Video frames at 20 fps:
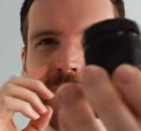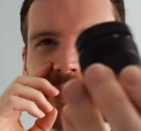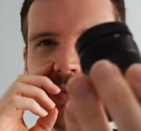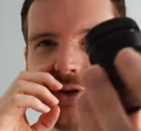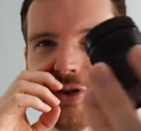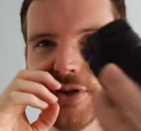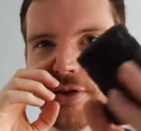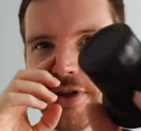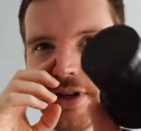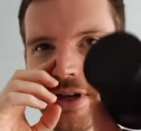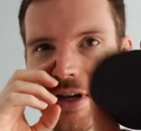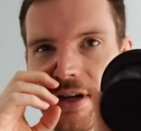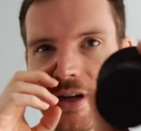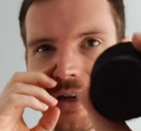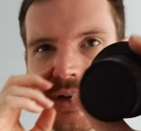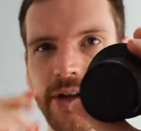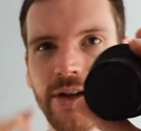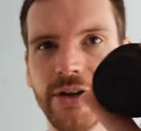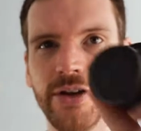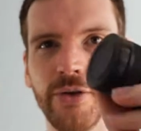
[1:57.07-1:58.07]
there's nothing,
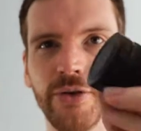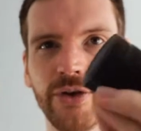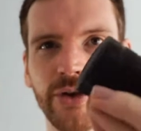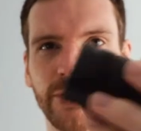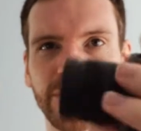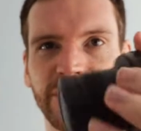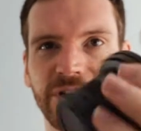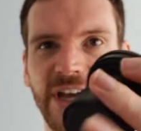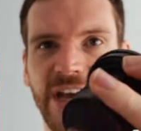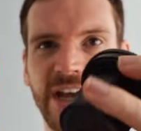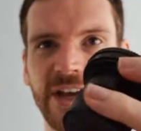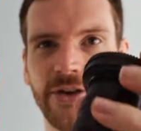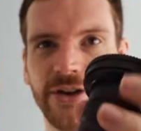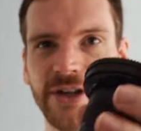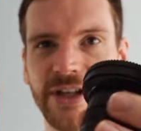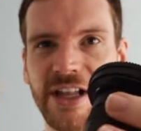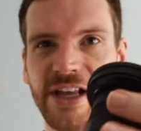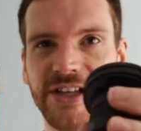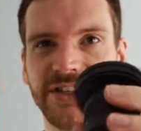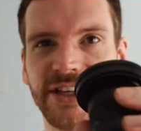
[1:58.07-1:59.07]
no dust getting on
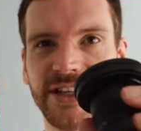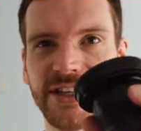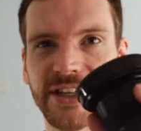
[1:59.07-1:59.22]
your lens.